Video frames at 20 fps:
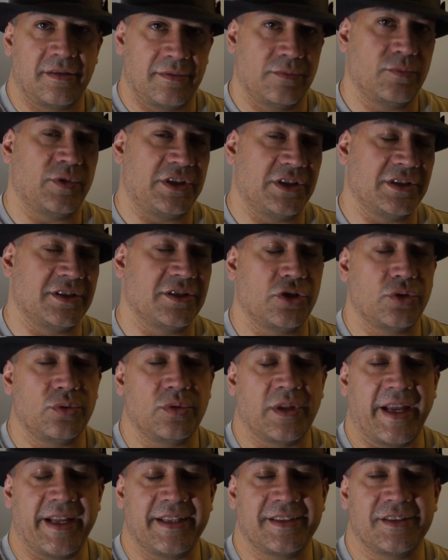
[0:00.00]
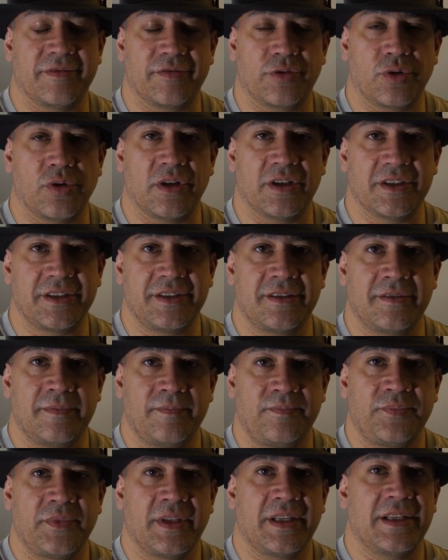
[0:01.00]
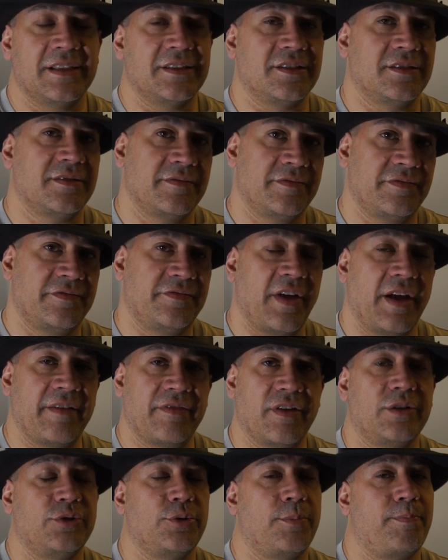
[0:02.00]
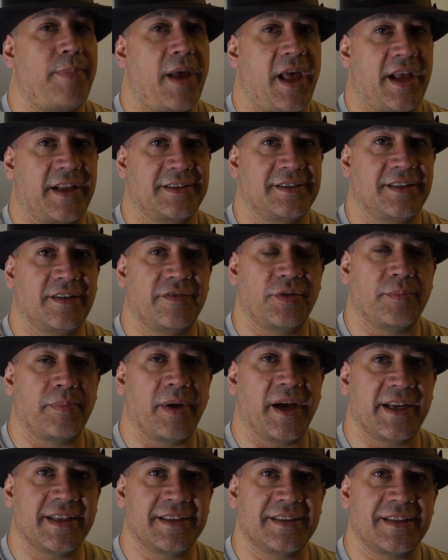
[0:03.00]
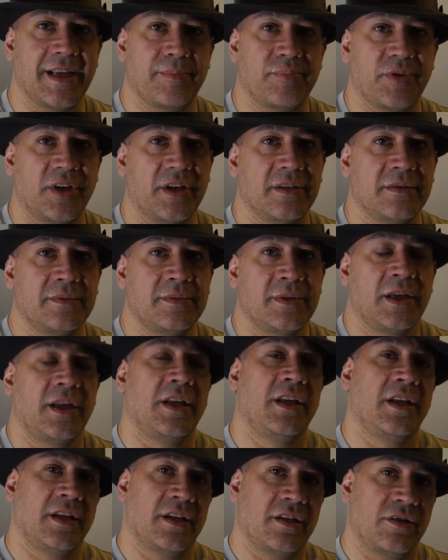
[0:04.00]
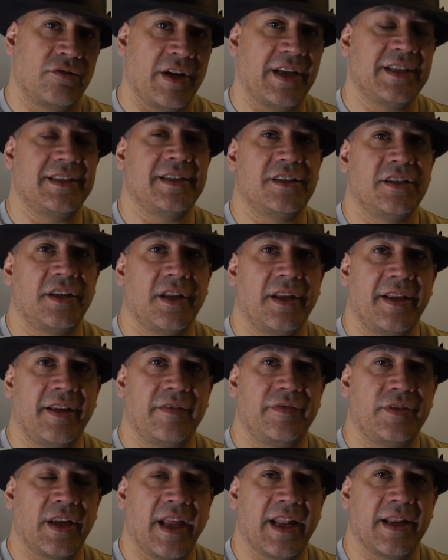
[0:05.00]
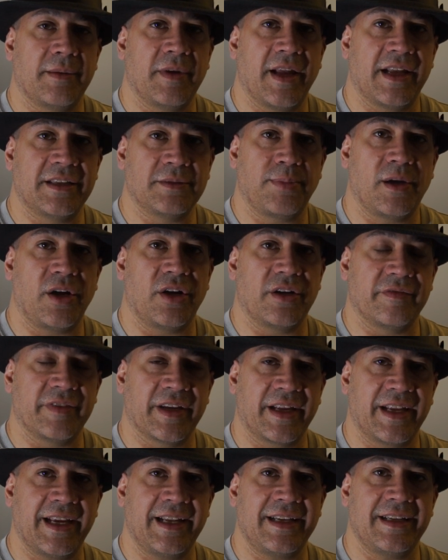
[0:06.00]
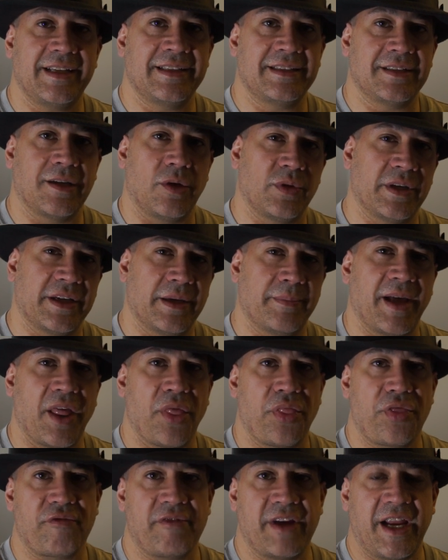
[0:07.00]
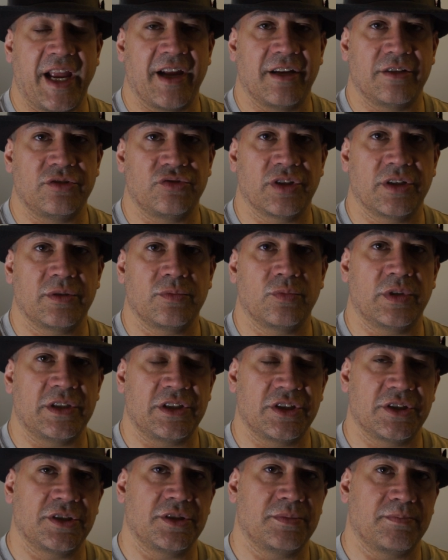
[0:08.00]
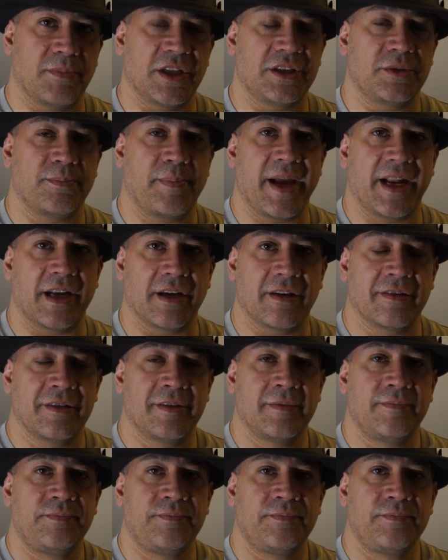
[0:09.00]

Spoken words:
which is a new lens, of course, is $500 if you buy it separate. Granted, if you get it as part of a kit, it's only about $300, which is much better.